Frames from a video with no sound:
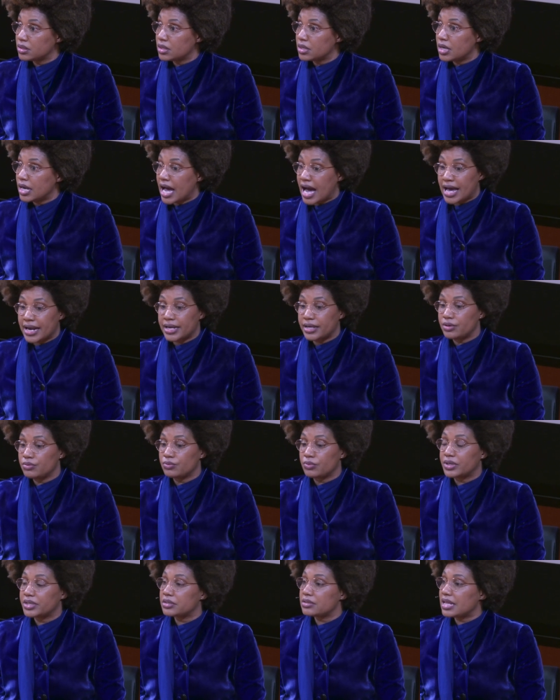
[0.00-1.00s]
I didn't
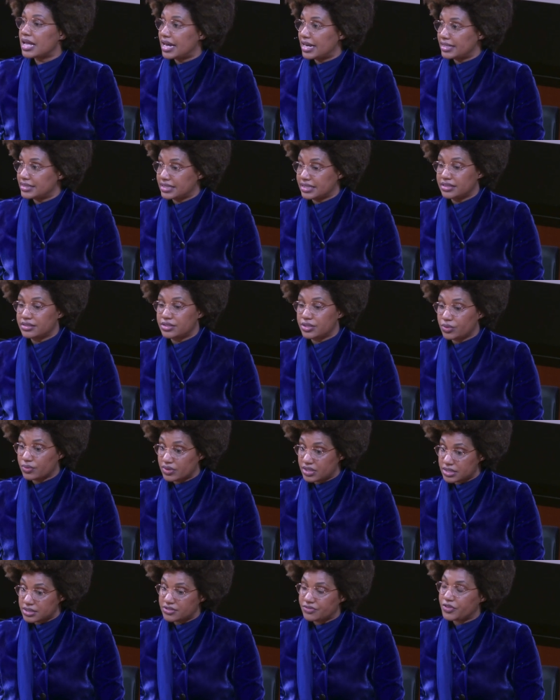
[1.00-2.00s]
realize it until
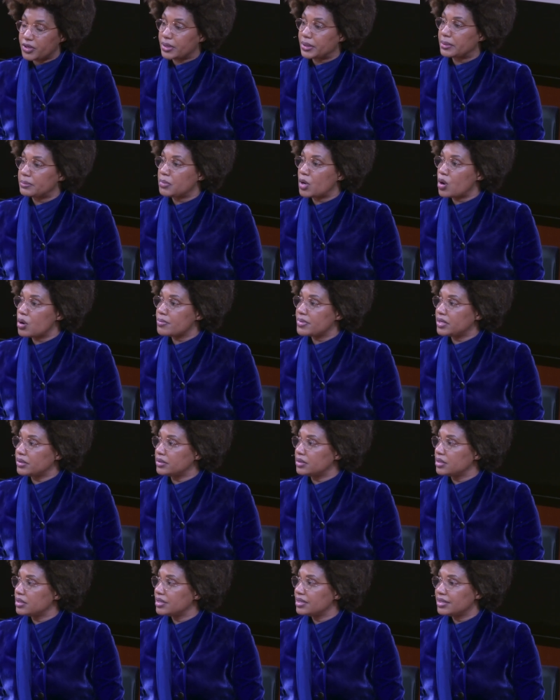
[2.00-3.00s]
this very
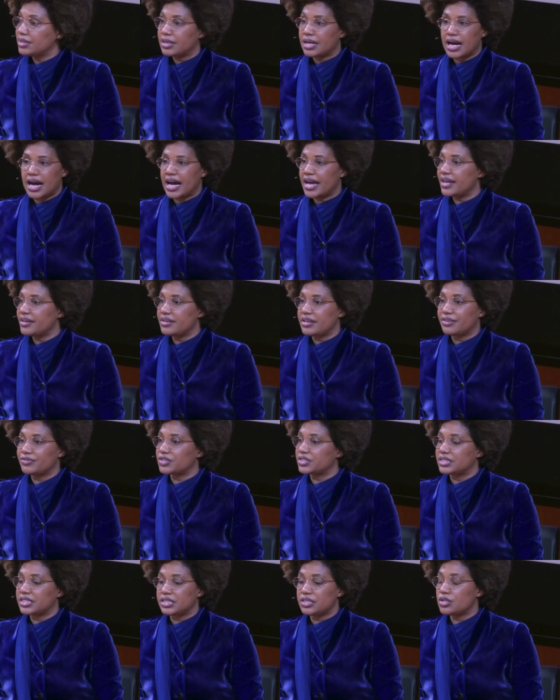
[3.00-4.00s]
moment. I had never
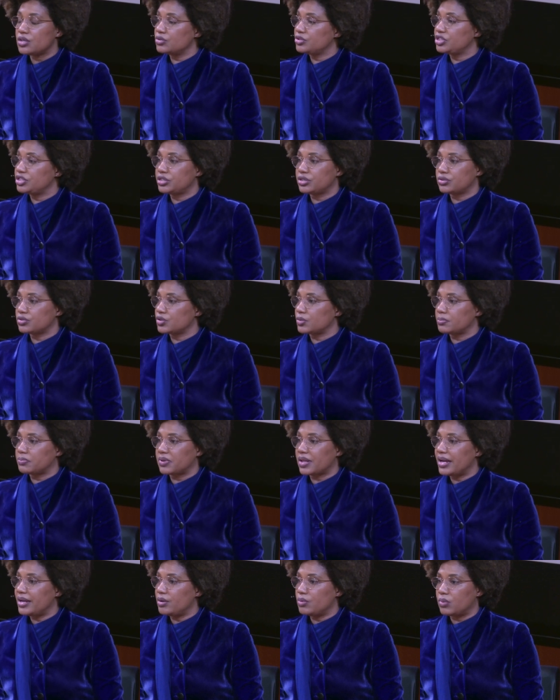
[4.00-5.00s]
seen those children
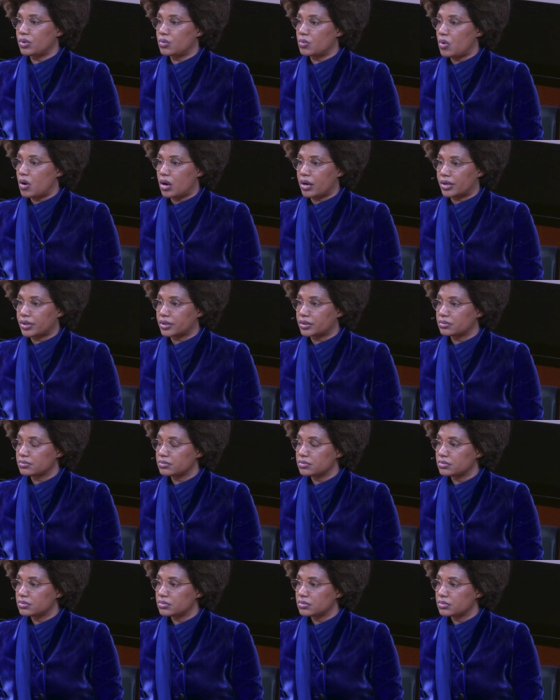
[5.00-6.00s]
playing with water.
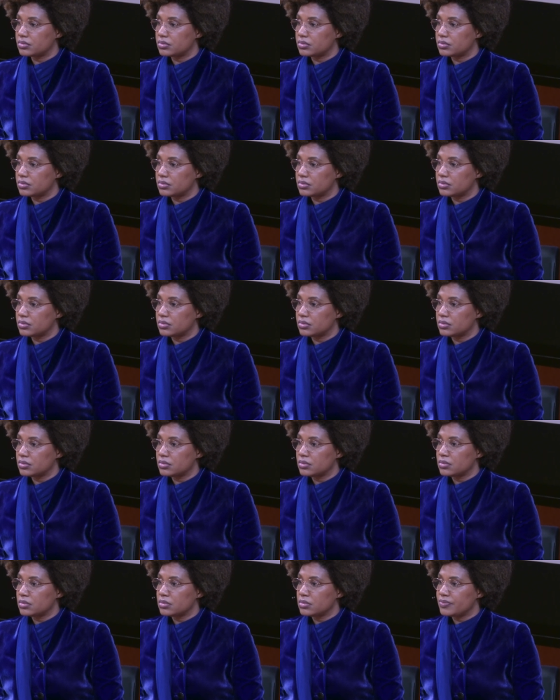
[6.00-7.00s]

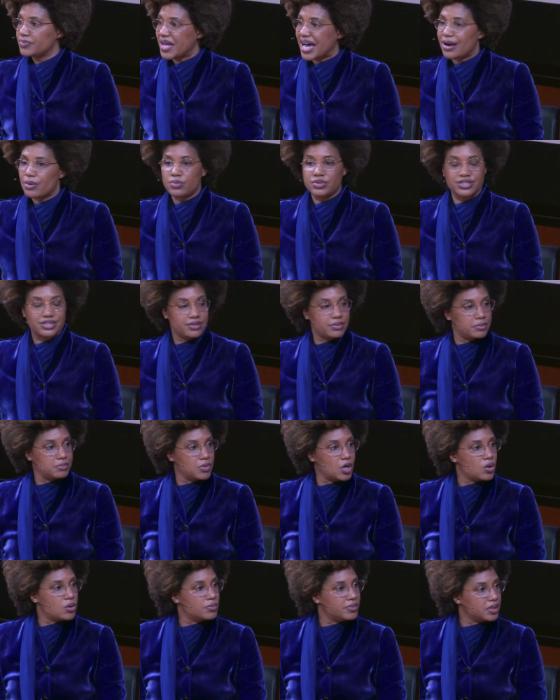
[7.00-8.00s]
That was the
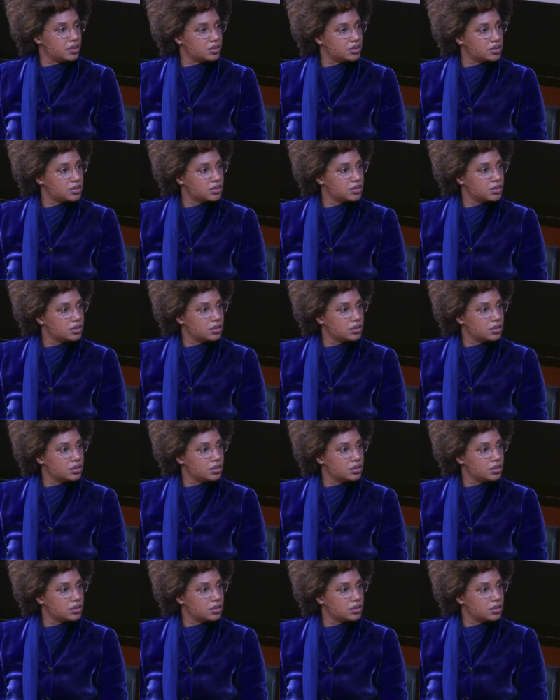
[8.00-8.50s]
moment. Hmm.